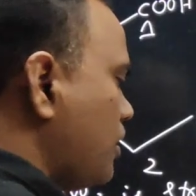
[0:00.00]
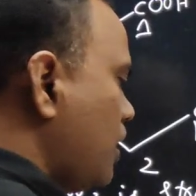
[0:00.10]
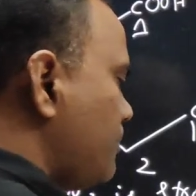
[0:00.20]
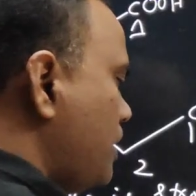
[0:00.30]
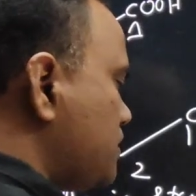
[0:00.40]

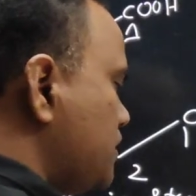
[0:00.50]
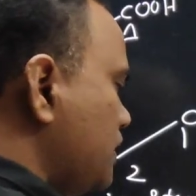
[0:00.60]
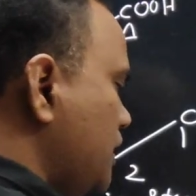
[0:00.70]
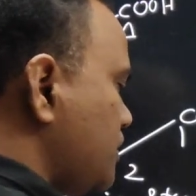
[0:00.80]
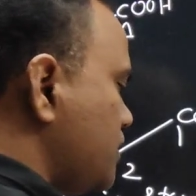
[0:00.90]

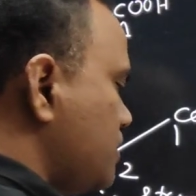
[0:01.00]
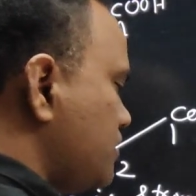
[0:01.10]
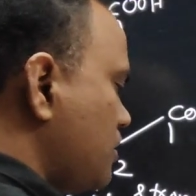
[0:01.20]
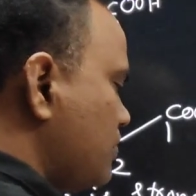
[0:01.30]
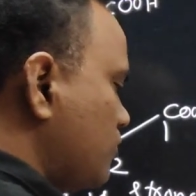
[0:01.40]
Carboxylic
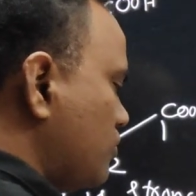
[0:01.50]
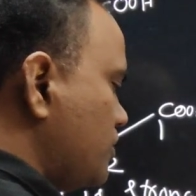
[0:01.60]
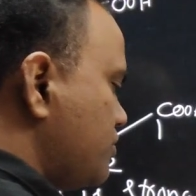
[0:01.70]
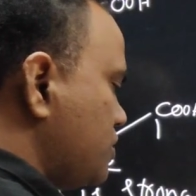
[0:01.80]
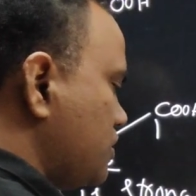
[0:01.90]
acids are more
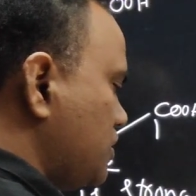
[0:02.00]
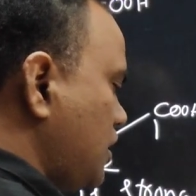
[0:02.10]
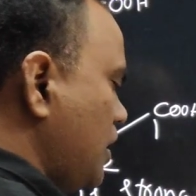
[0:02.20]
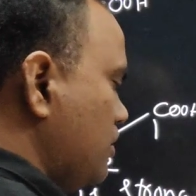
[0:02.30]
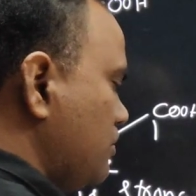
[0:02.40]
acidic
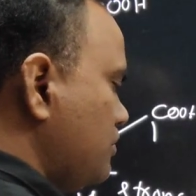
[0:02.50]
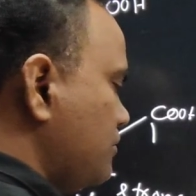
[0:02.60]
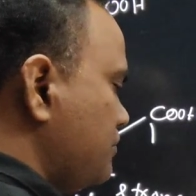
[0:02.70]
than